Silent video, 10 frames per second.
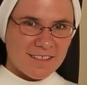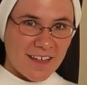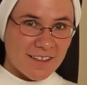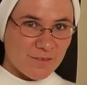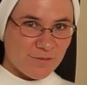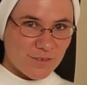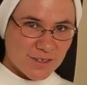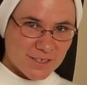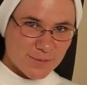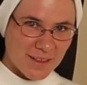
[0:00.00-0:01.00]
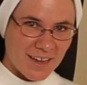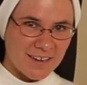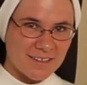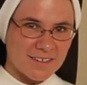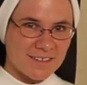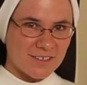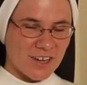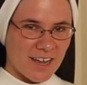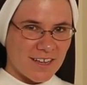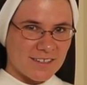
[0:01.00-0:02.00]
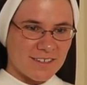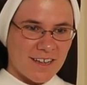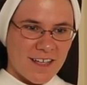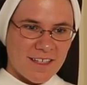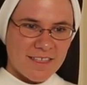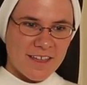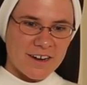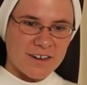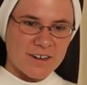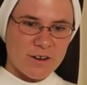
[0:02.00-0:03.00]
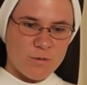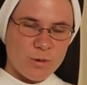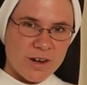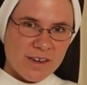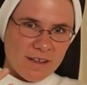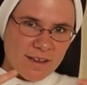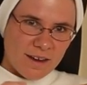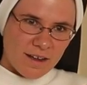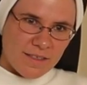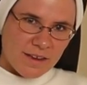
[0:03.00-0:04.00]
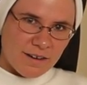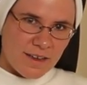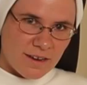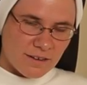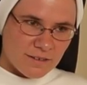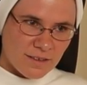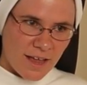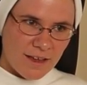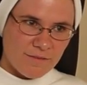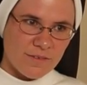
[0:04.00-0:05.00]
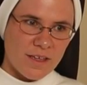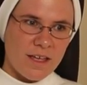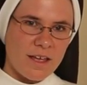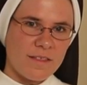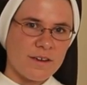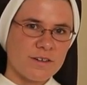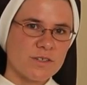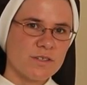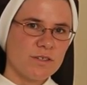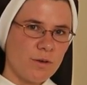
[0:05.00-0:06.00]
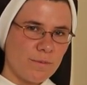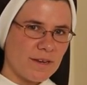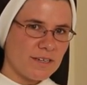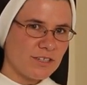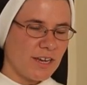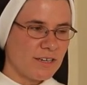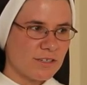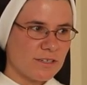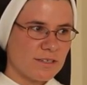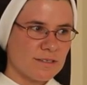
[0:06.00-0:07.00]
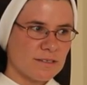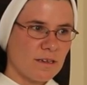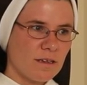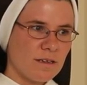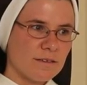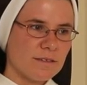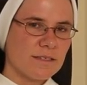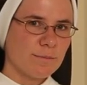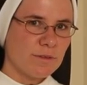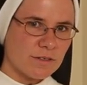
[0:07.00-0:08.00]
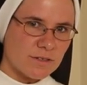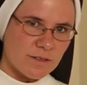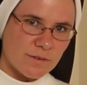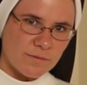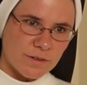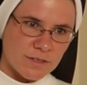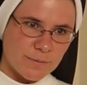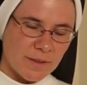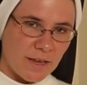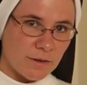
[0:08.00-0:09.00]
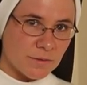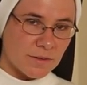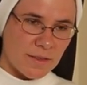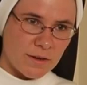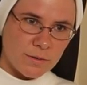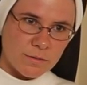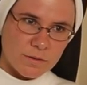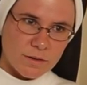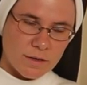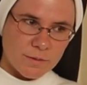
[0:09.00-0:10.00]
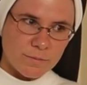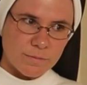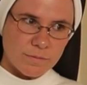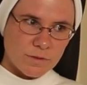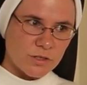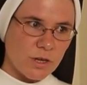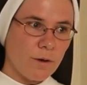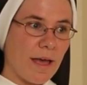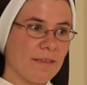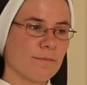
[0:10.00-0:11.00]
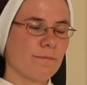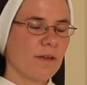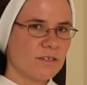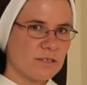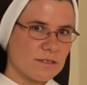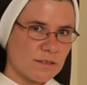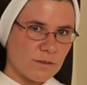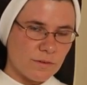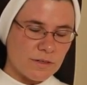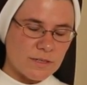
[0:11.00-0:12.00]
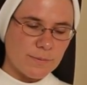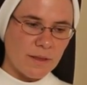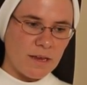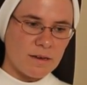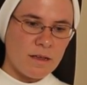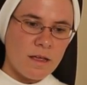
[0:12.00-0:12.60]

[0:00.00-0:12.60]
Like the first plane child, they're working again on their inner life. And there are so many changes similar to the first plane, only they don't show as much as in the first plane,